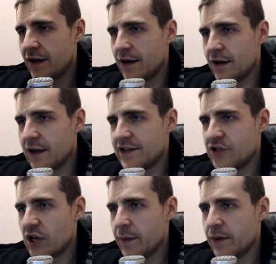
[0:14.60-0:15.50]
ladies and
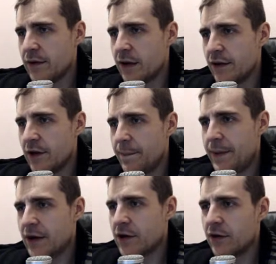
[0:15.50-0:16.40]
gentlemen, the
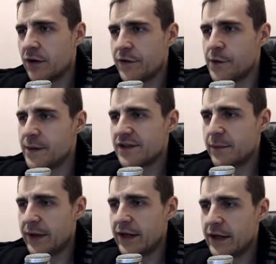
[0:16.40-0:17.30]
pinnacle of human
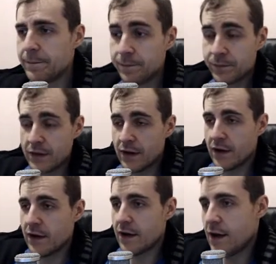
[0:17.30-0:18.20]
stupidity.
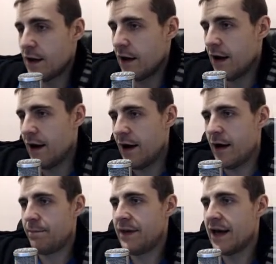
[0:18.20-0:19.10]

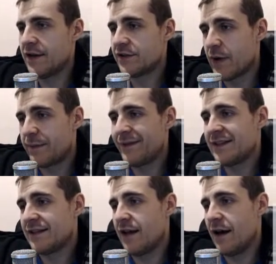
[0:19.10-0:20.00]
Bananas wrapped
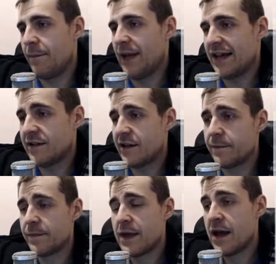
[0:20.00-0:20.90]
in plastic.
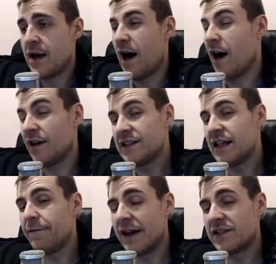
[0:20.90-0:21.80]
Honestly,
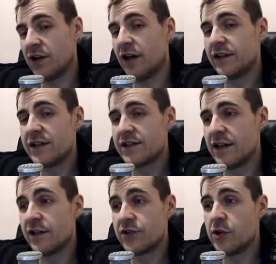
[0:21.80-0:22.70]
if I saw this
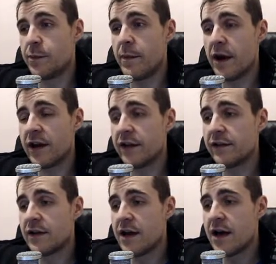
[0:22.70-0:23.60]
in the
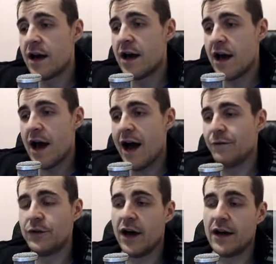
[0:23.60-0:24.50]
supermarket, I
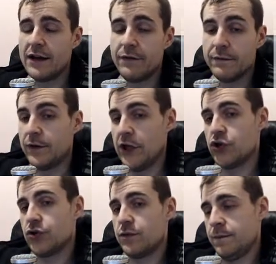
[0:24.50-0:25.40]
would not even
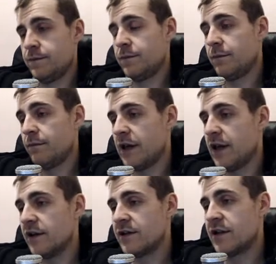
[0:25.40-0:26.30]
flinch. Because